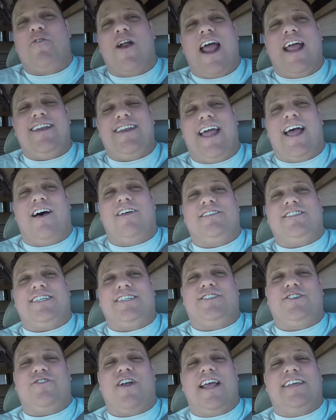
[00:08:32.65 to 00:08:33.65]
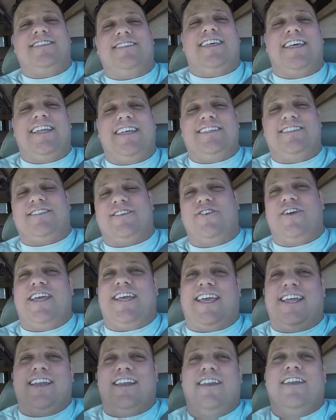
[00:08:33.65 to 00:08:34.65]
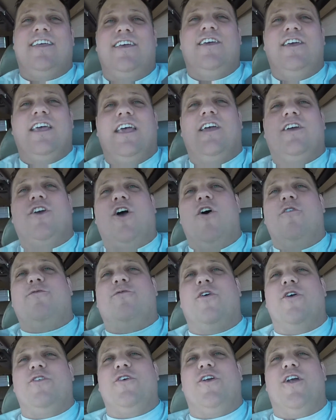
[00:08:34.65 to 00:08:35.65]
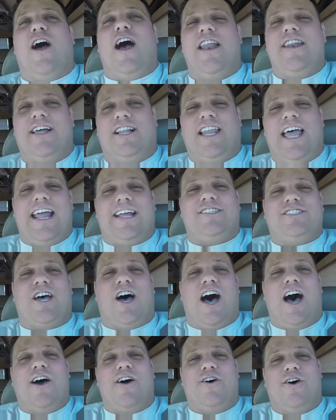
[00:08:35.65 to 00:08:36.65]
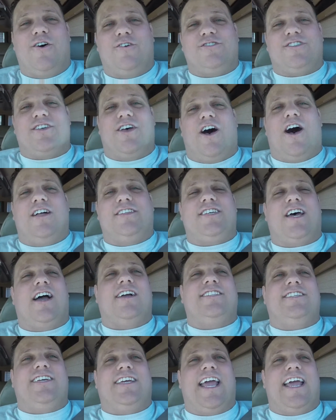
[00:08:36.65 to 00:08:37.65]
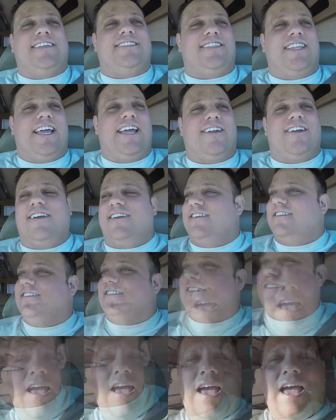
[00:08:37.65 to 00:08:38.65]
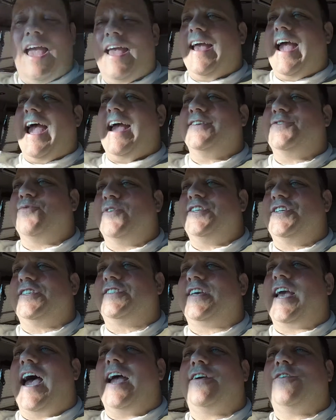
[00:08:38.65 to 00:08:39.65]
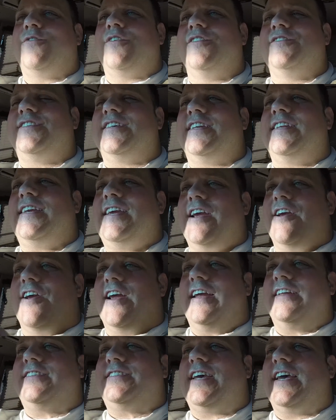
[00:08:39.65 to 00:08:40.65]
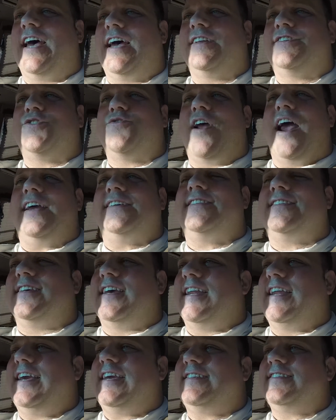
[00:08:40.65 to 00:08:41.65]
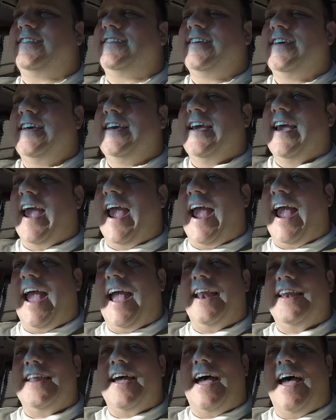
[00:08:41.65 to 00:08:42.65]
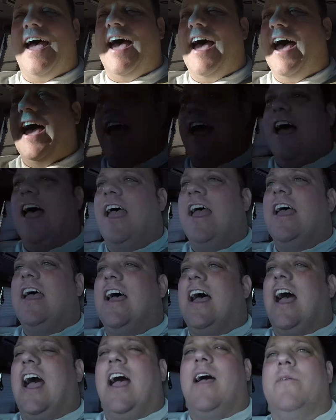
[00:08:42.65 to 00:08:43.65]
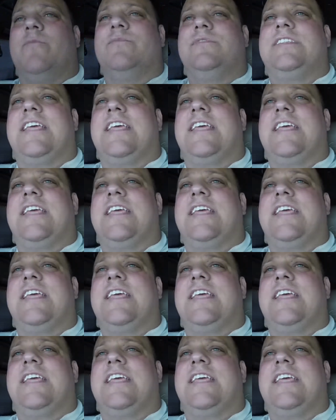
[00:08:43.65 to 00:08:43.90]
ride down to Tri-Cities so he can go further on to Lake Tahoe. So I'll talk to you guys later. Hey guys, we just got cruising here into Tri-Cities, and I'm